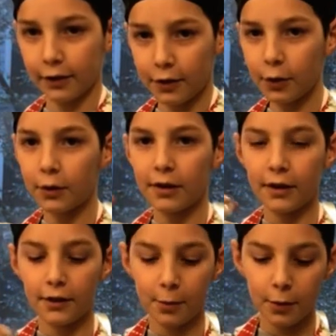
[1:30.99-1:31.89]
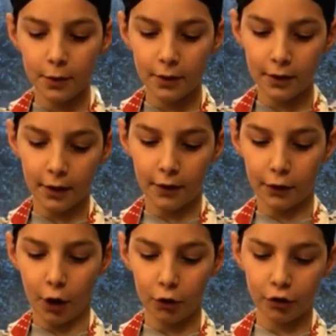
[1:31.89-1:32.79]
teaspoons
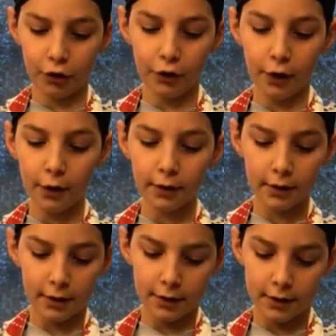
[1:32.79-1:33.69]
of kosher salt,